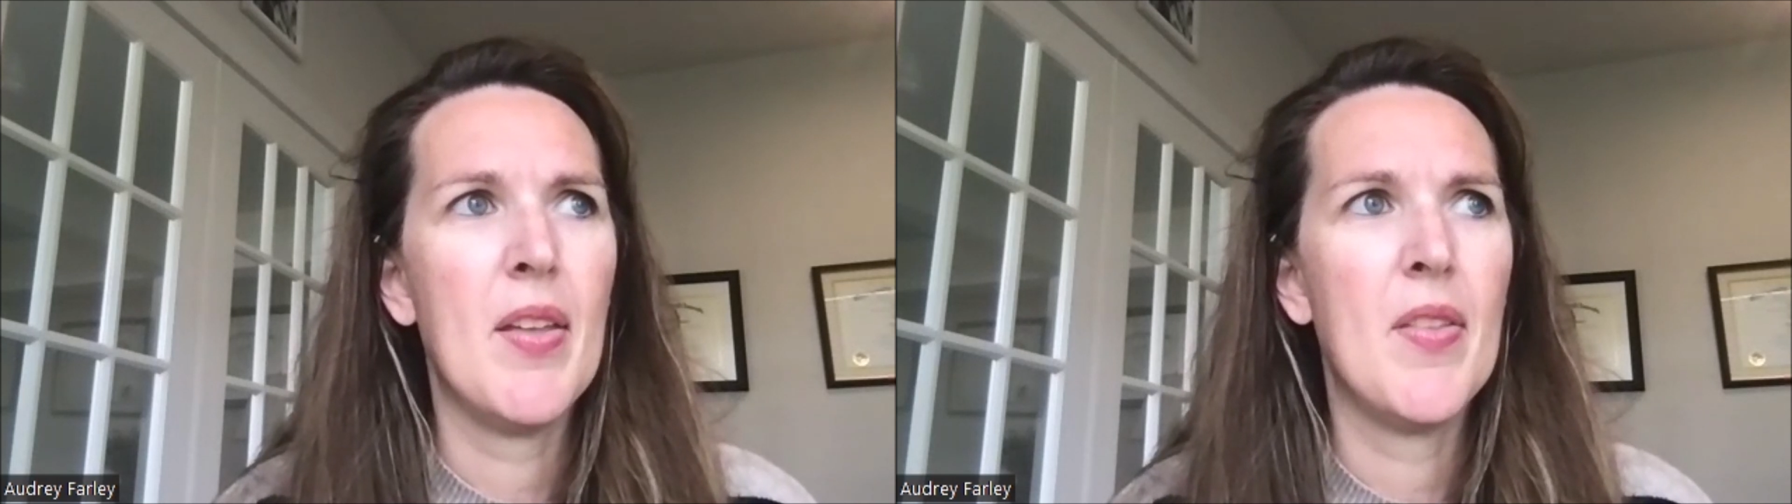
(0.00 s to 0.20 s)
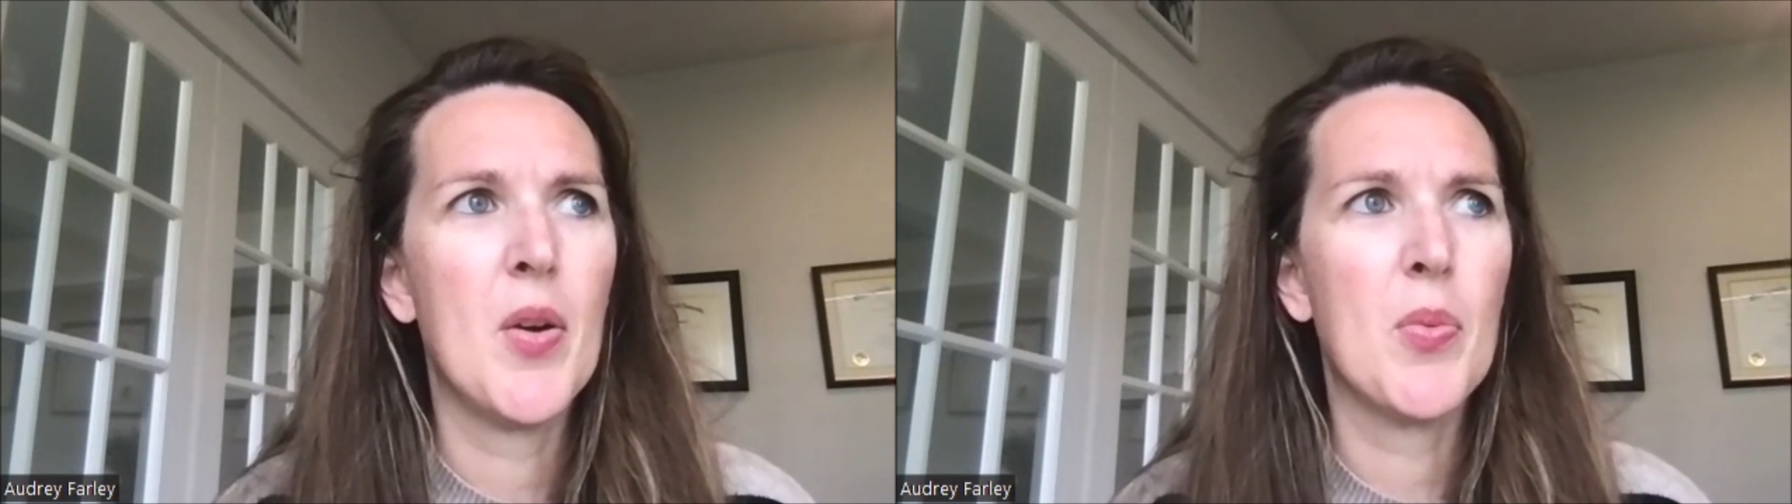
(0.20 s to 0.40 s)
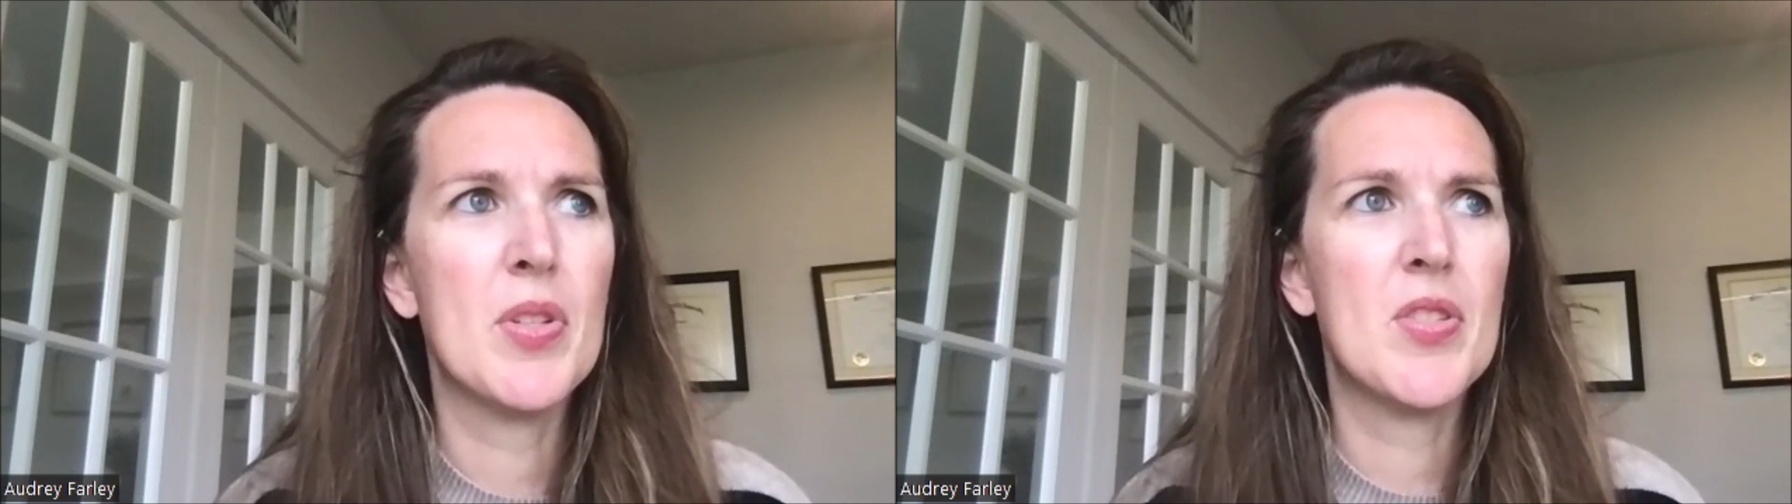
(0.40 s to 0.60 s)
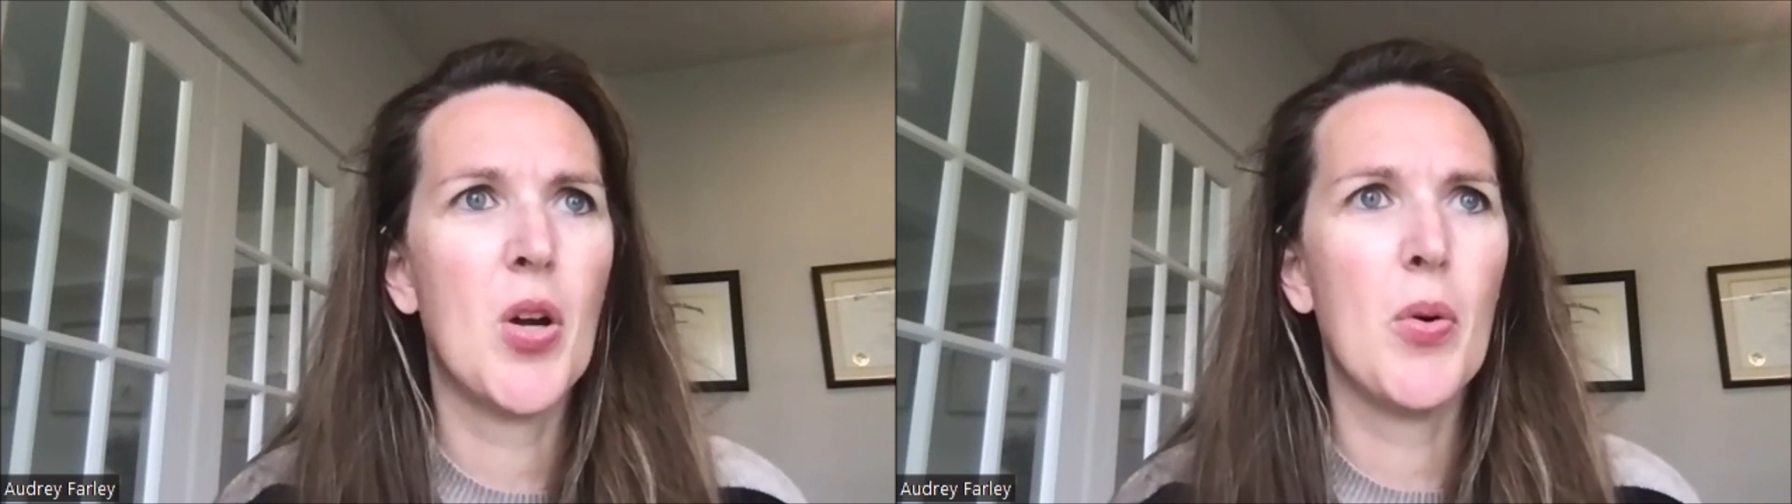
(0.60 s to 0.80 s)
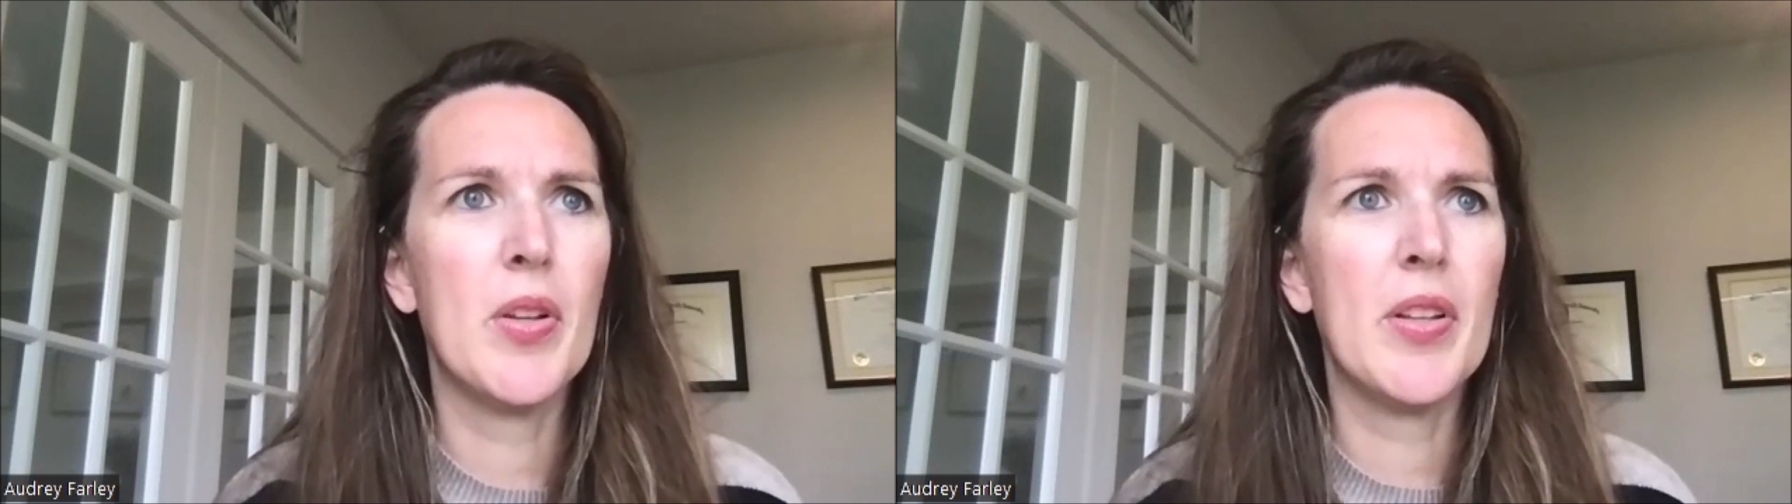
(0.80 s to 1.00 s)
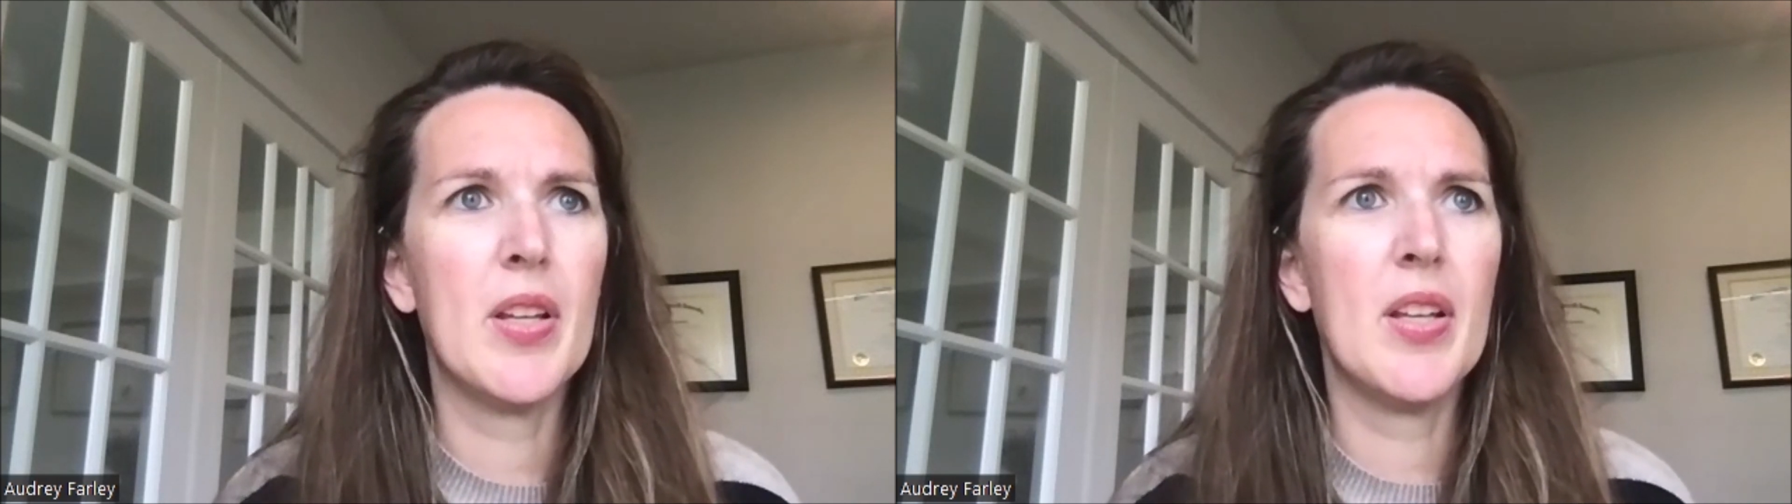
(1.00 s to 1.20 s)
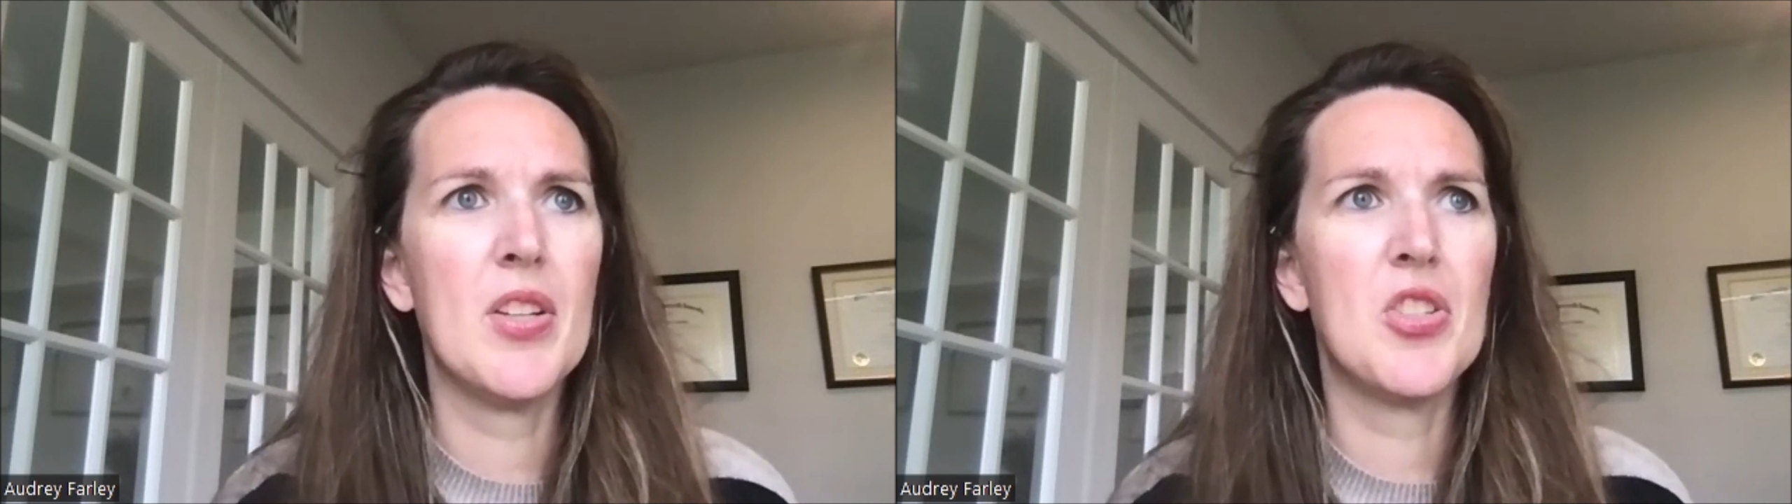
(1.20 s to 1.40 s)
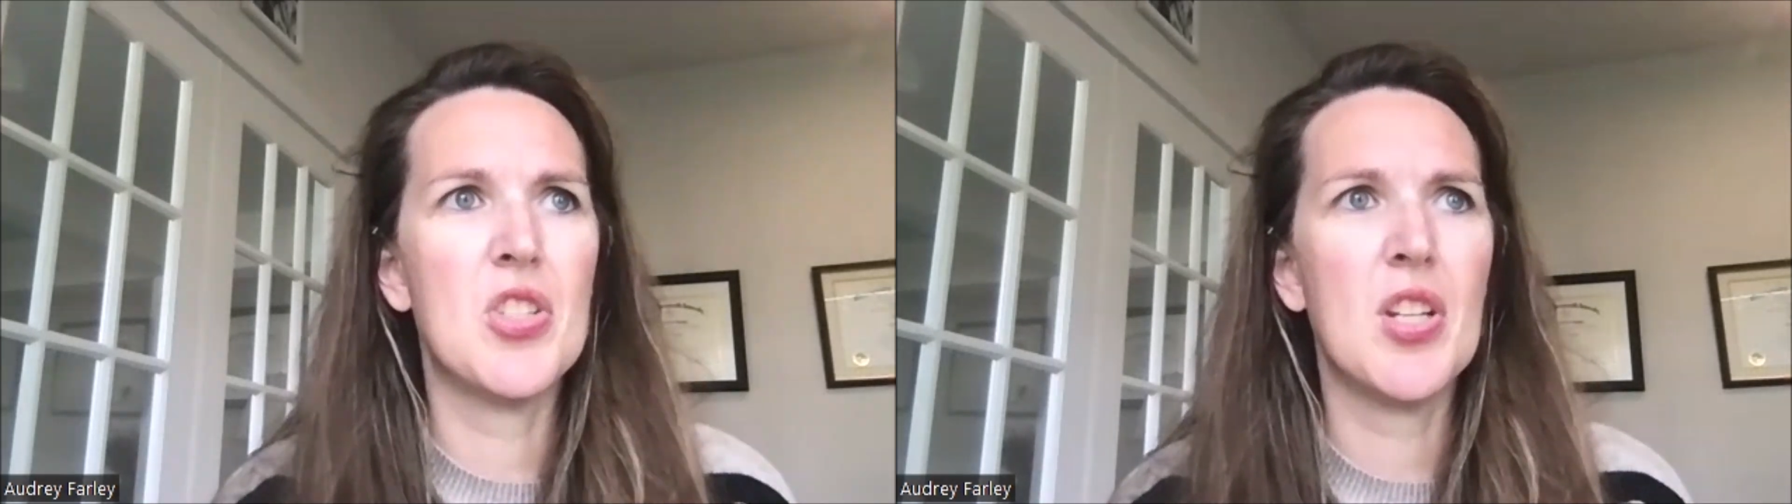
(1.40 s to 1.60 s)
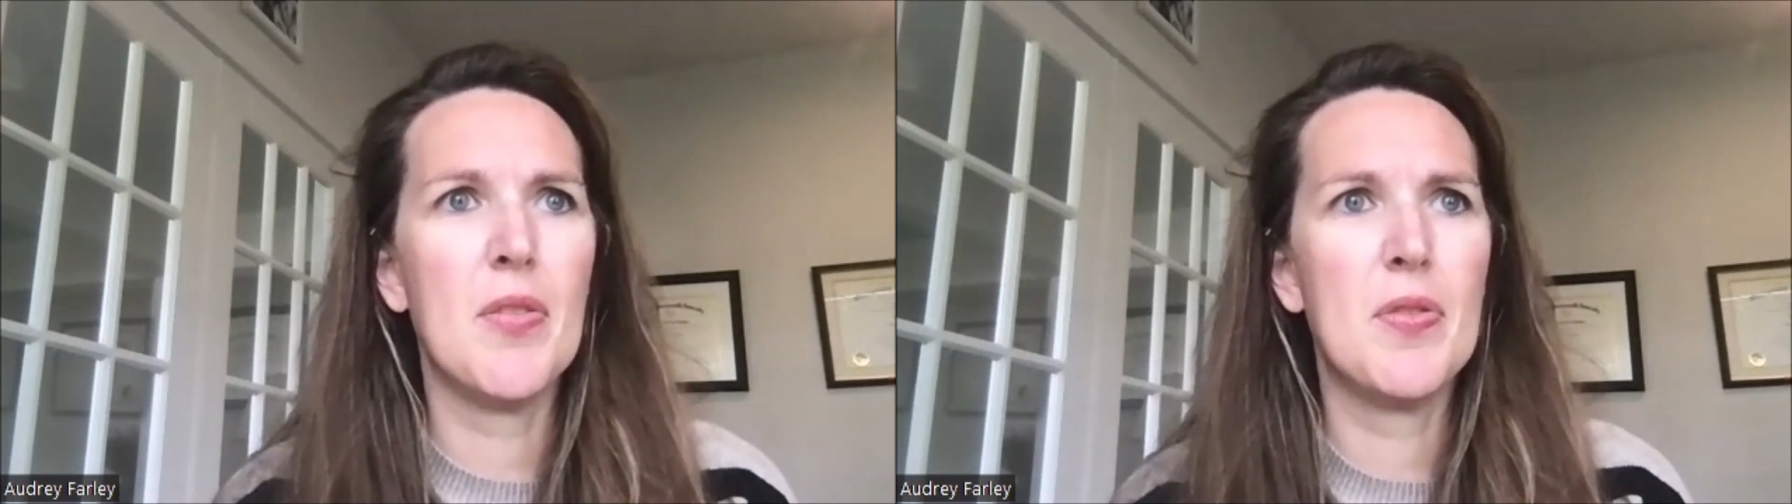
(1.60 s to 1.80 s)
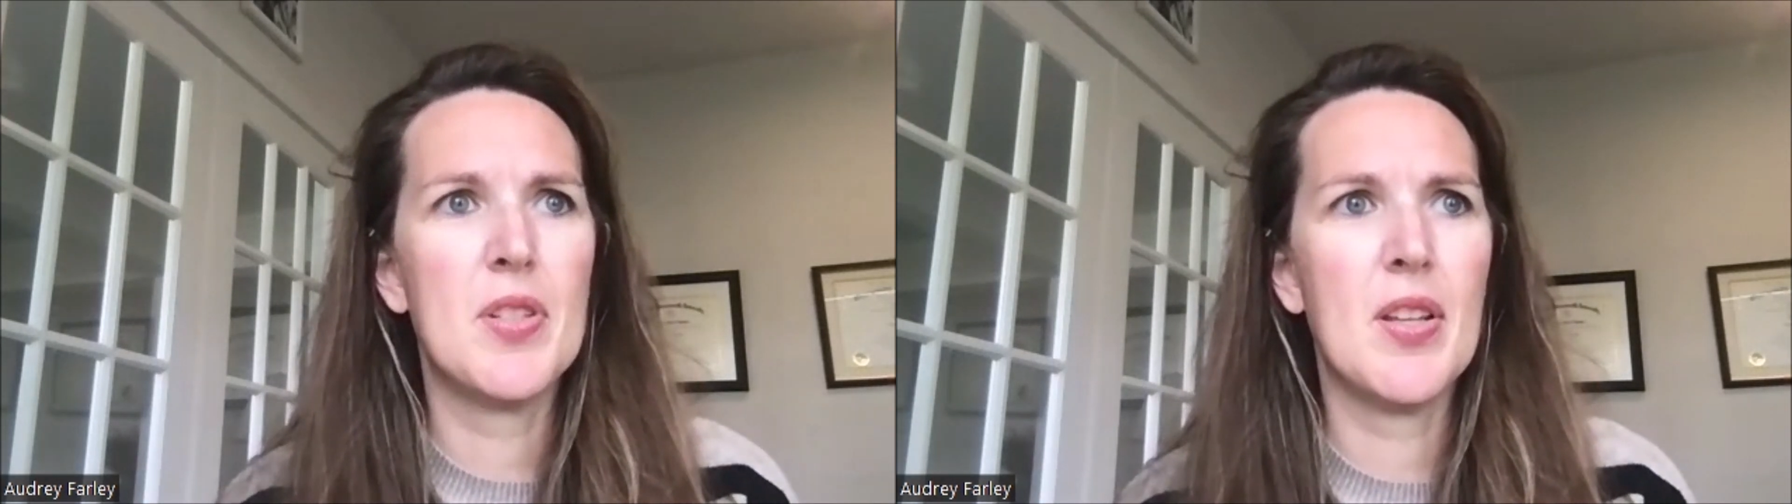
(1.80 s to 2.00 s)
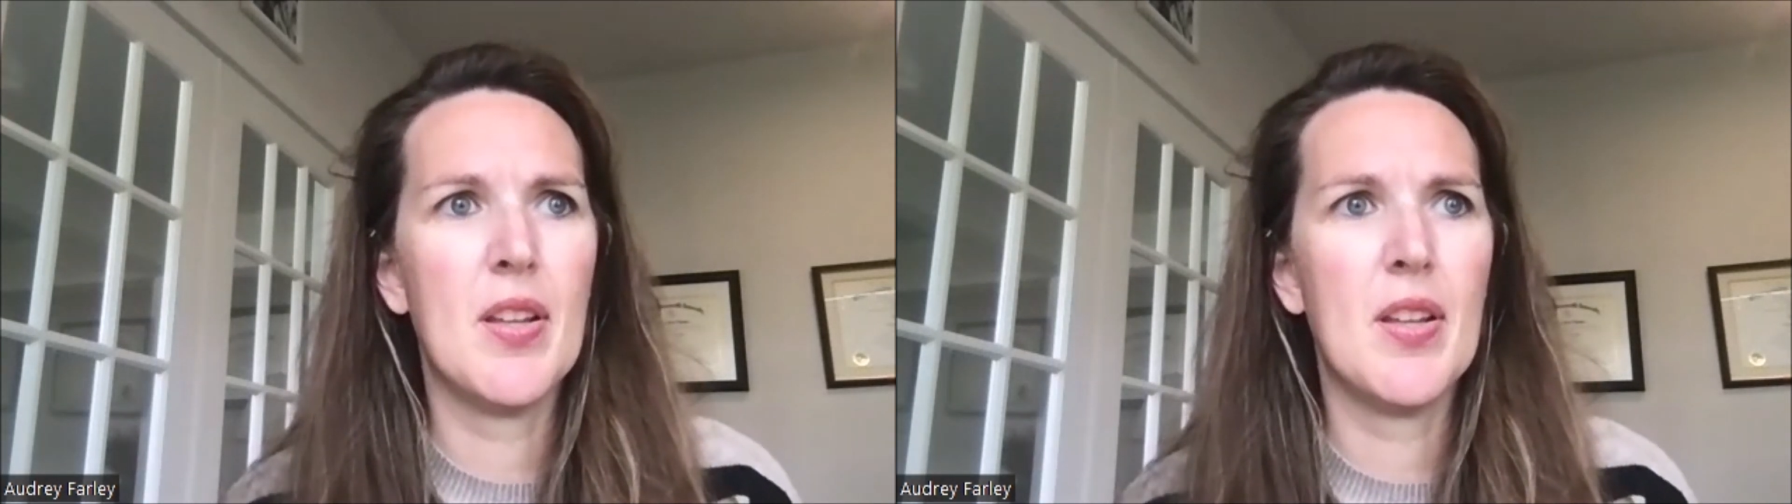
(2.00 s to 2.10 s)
there was totally a shift